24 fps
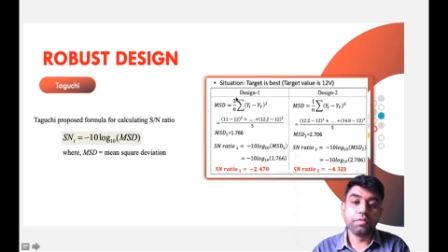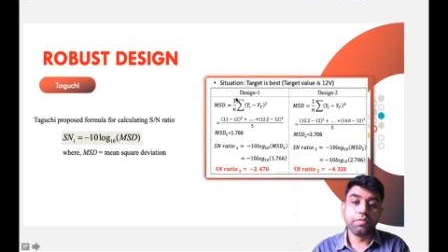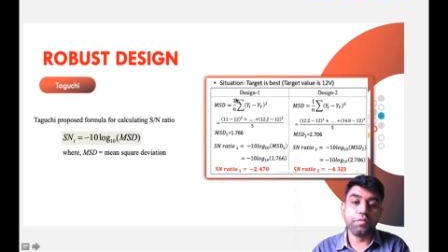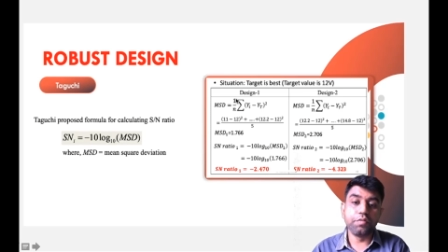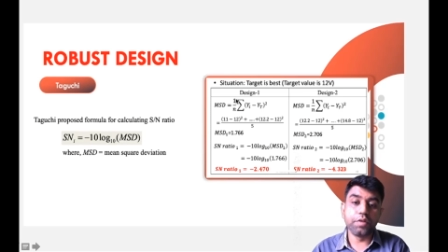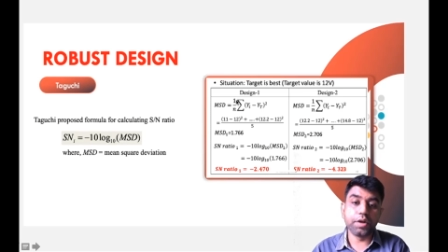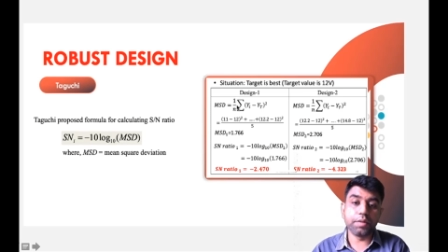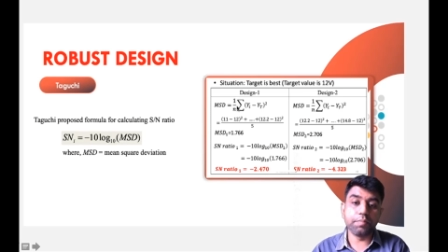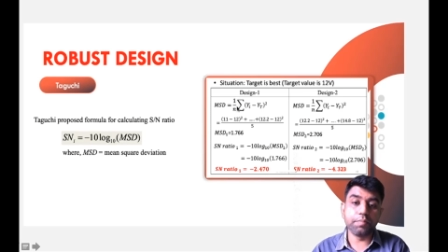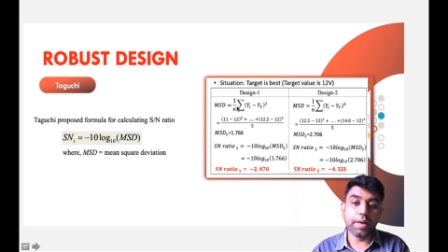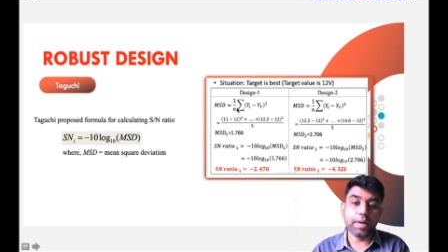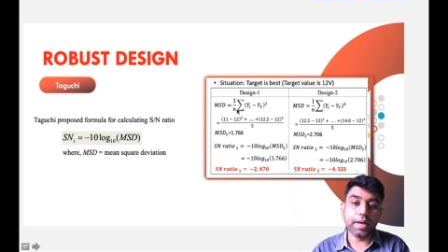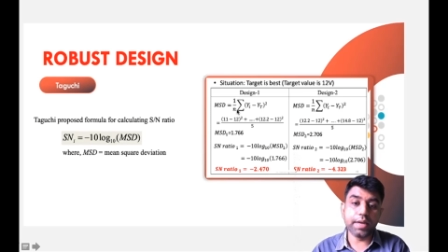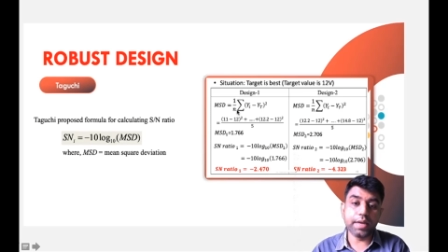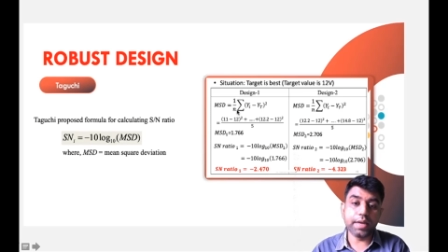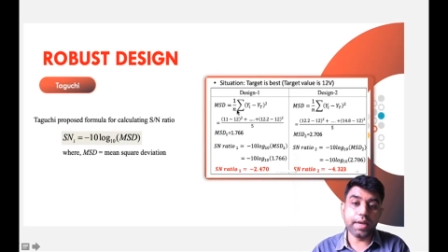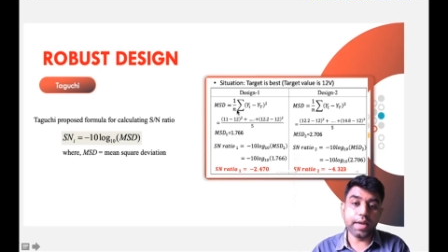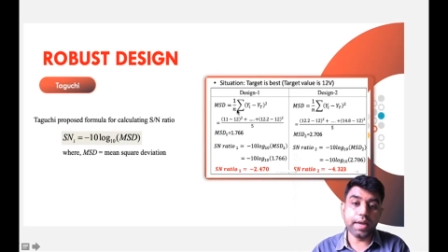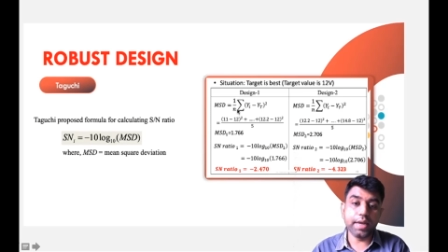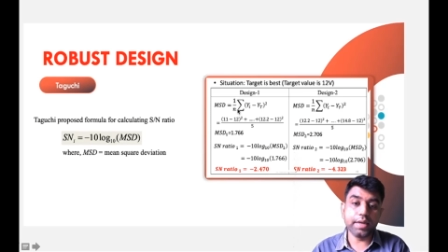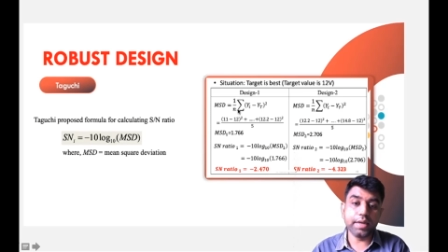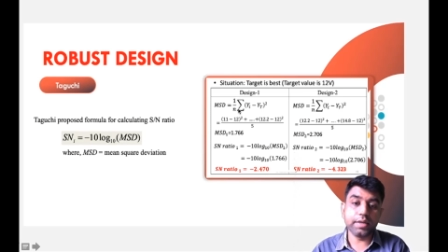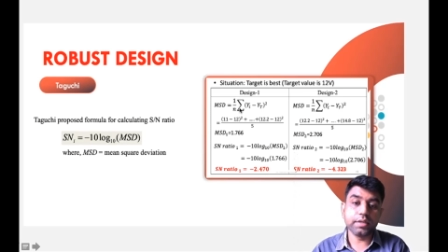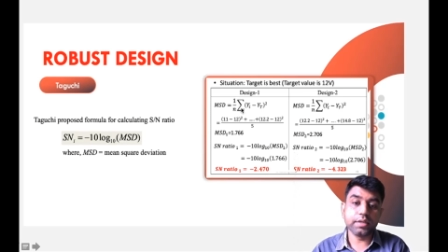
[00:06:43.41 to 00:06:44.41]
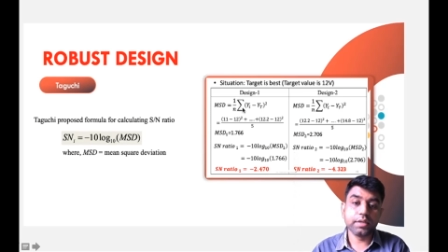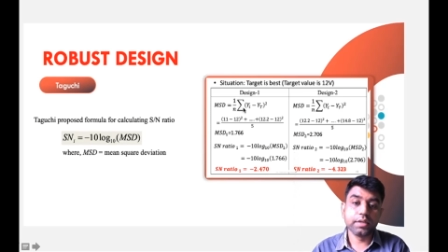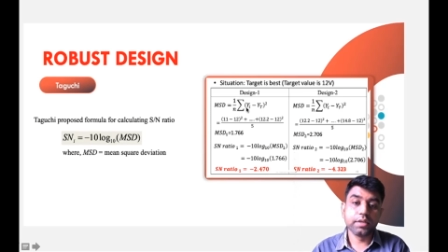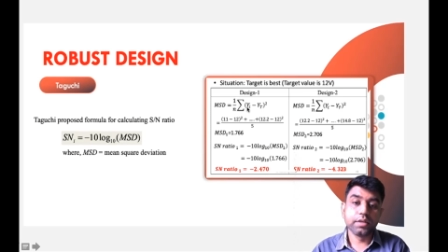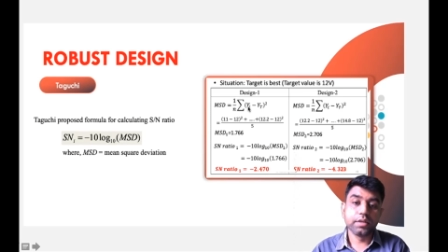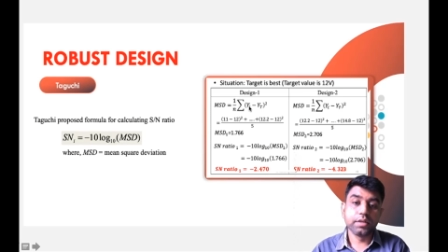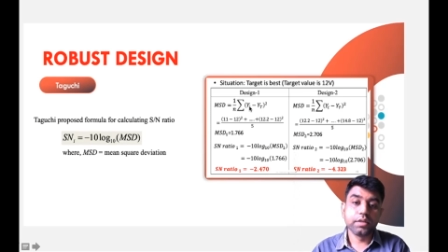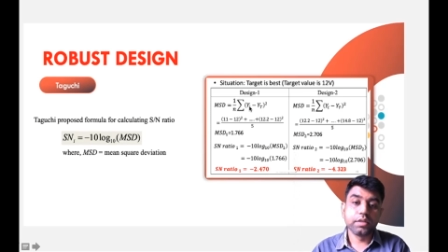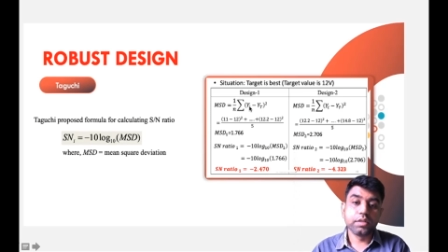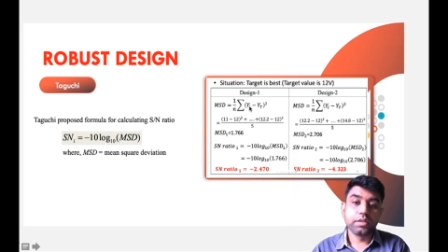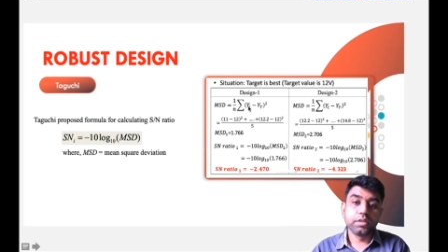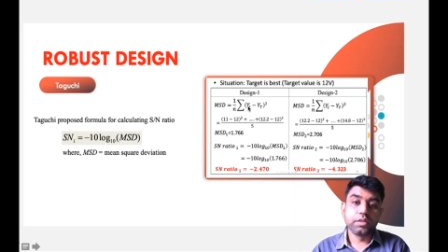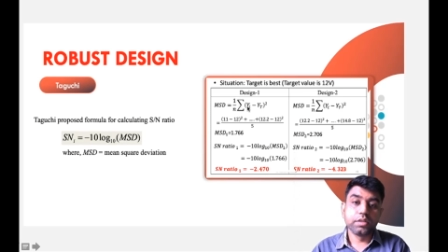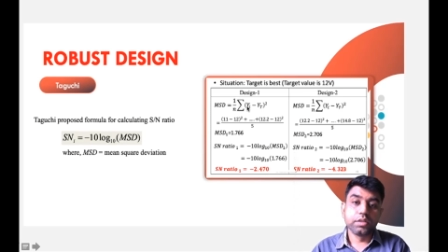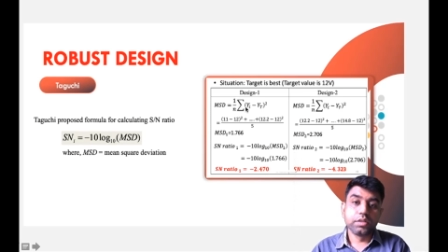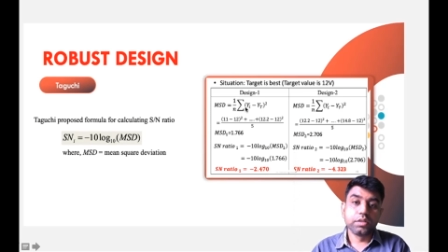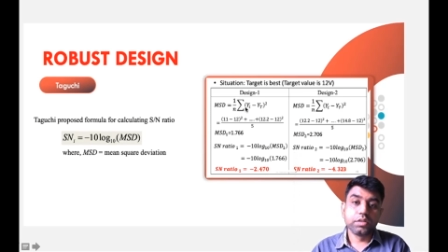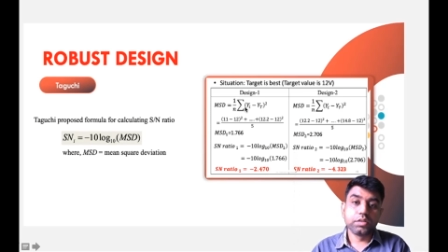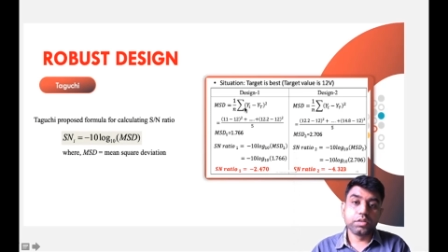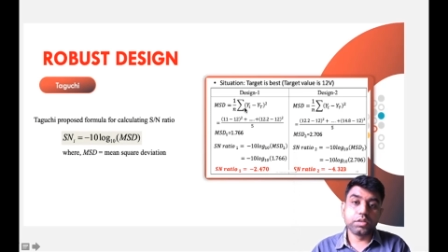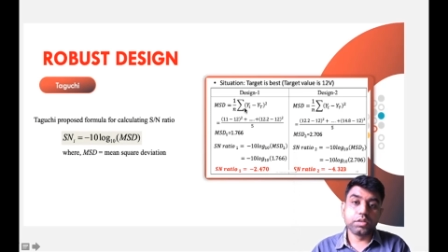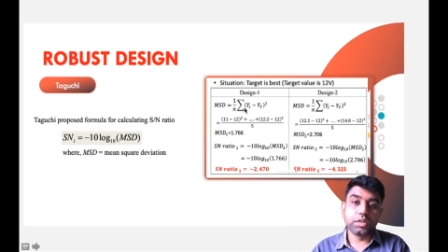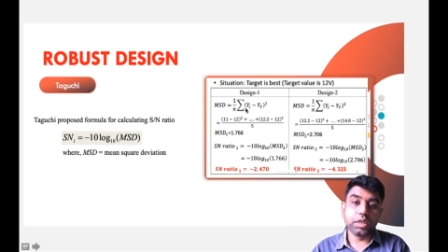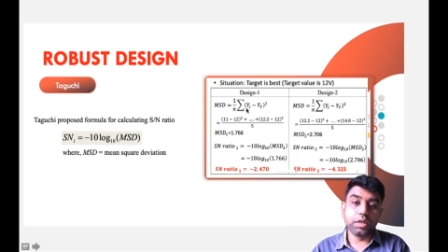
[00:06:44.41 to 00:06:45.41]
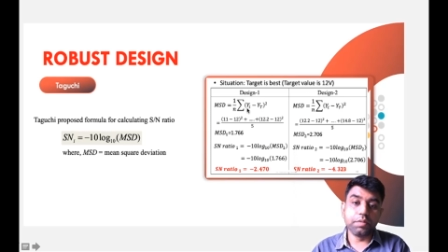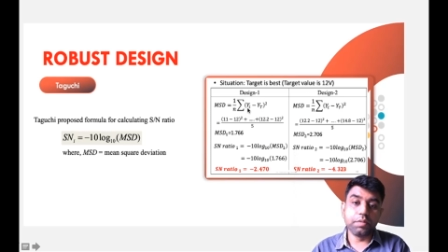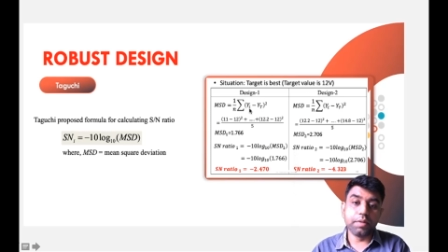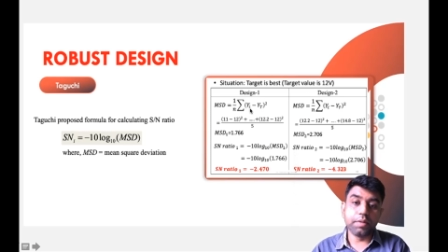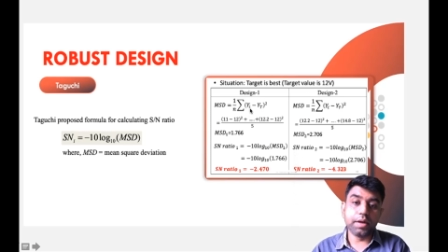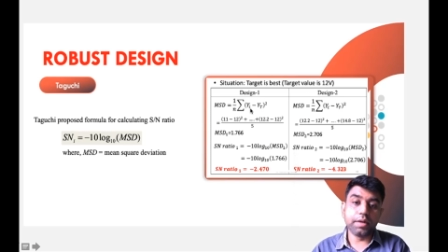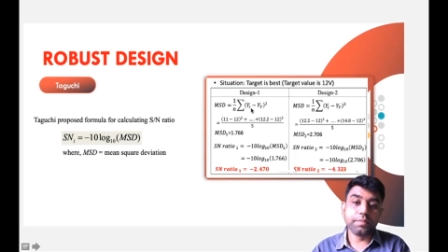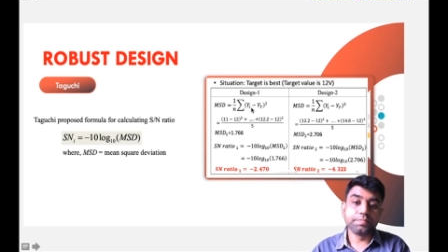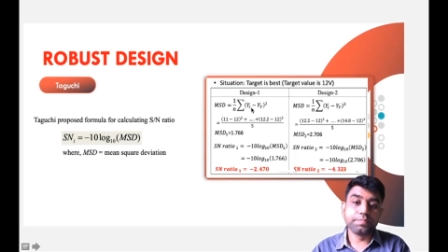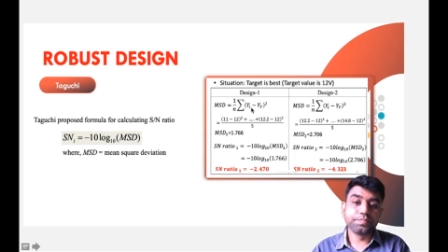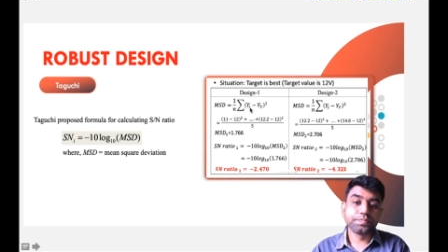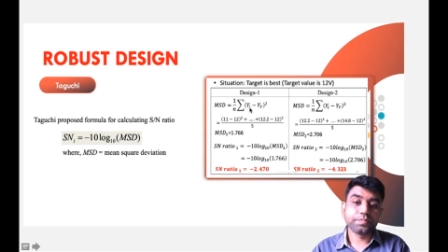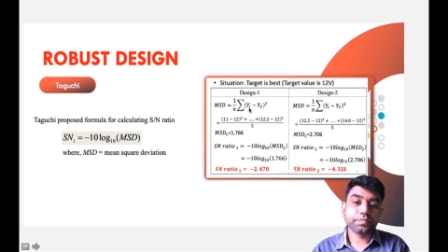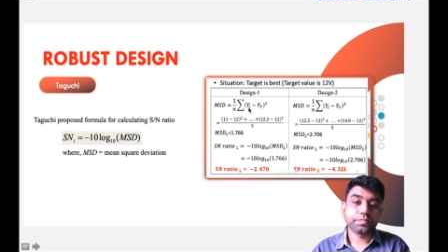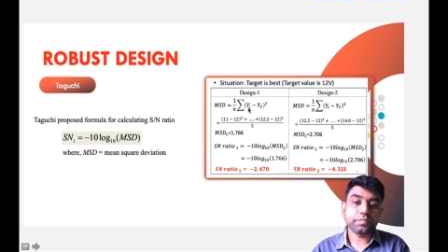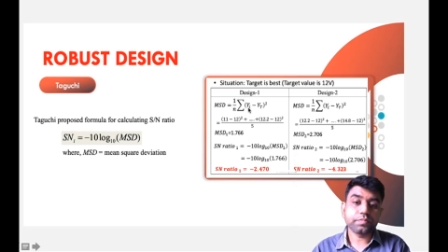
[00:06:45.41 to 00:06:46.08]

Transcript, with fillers: 1/n sigma